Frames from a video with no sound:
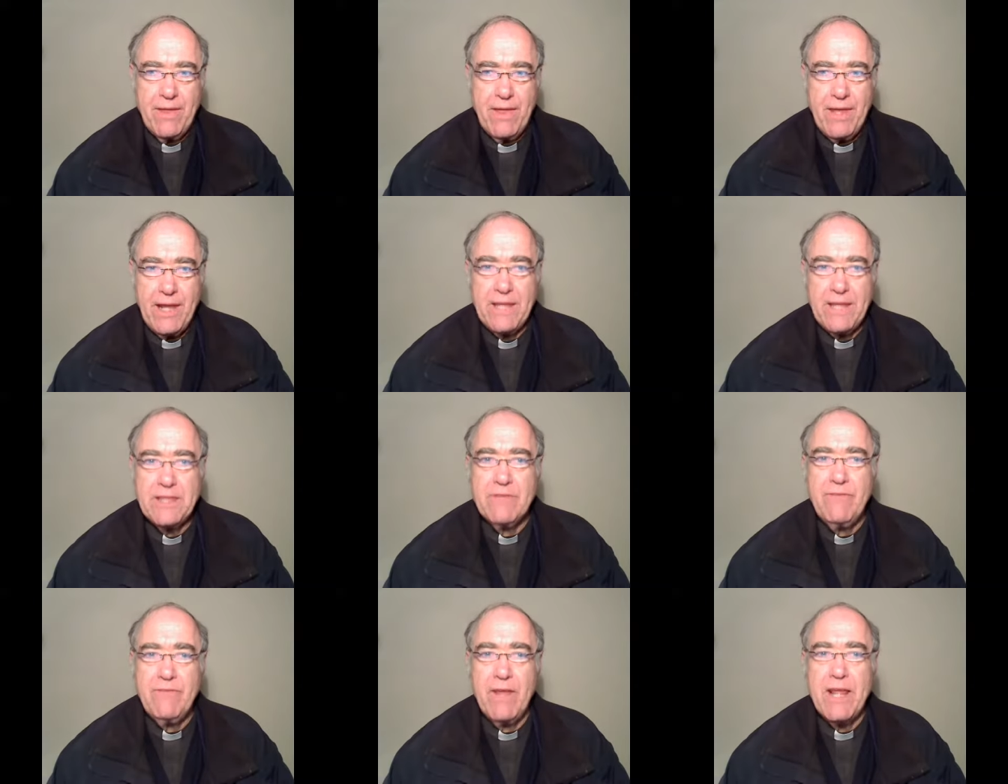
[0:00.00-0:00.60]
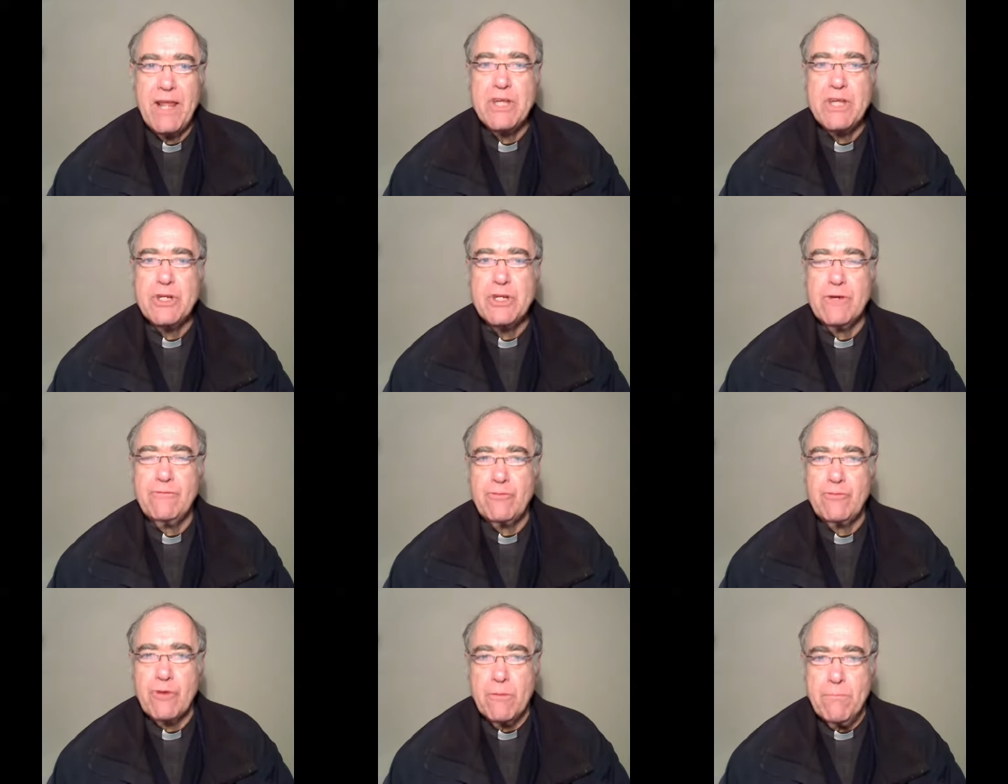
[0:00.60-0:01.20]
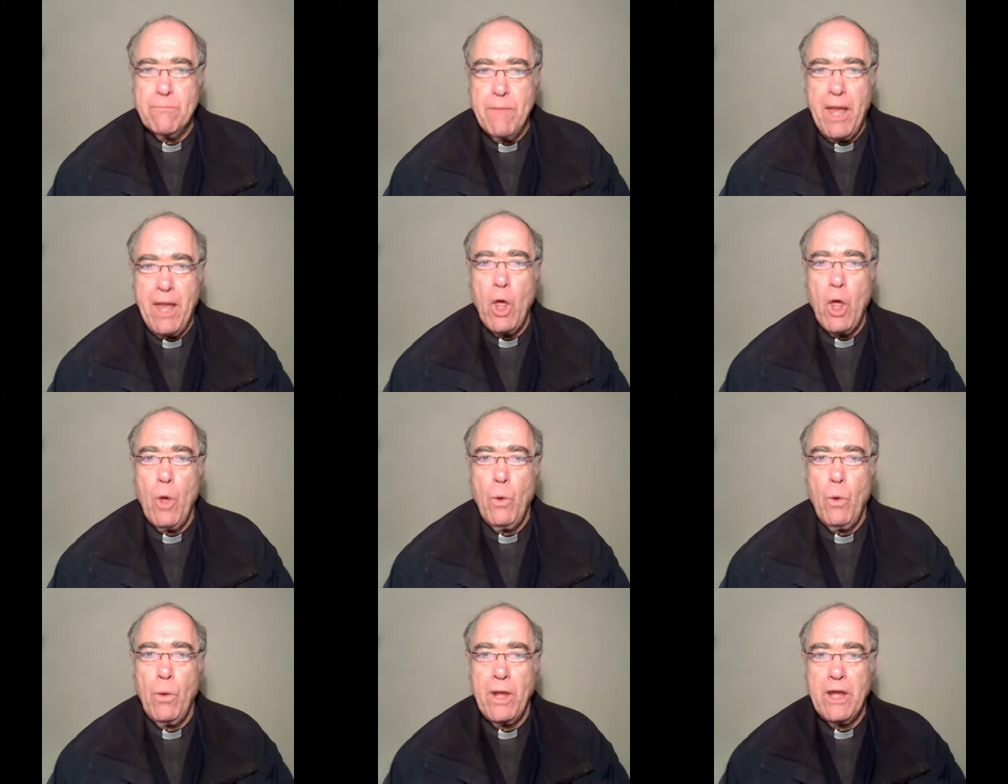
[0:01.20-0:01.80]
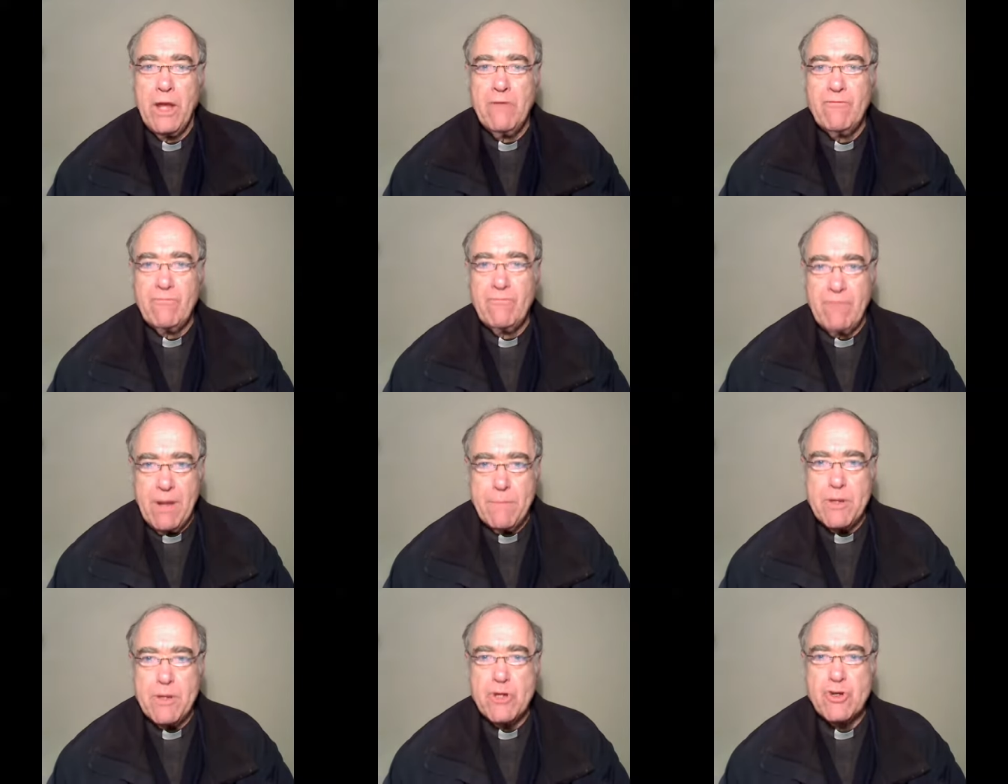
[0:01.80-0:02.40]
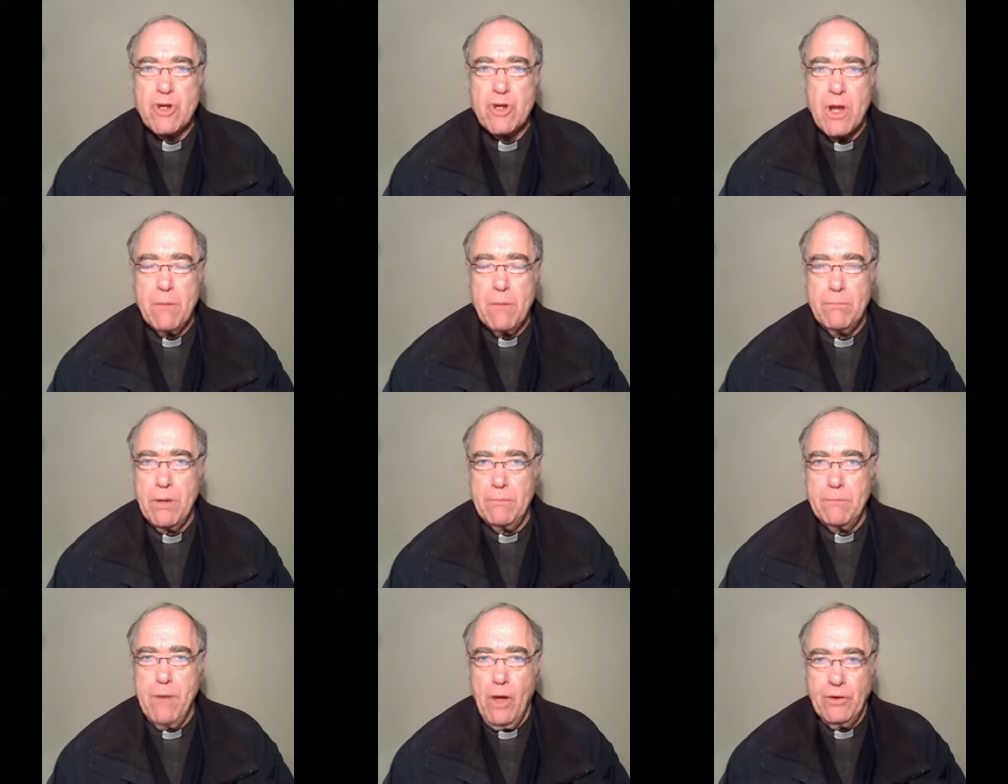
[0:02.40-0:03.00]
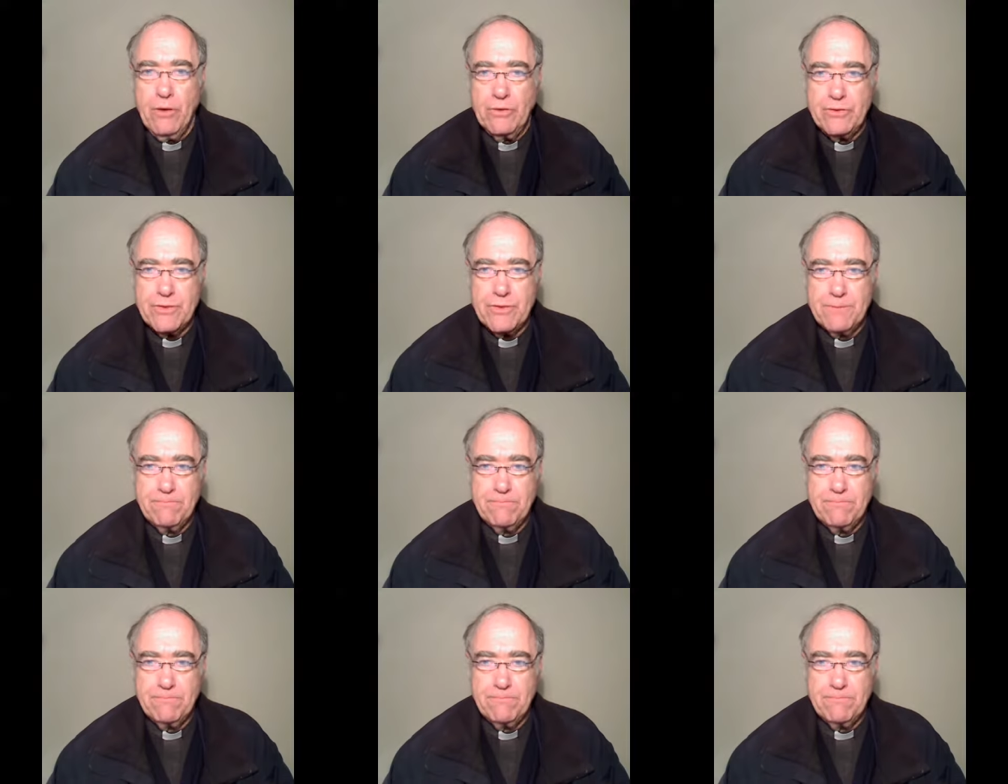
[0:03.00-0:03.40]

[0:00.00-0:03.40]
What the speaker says: in the village of Tremelo in Flemish Brabant.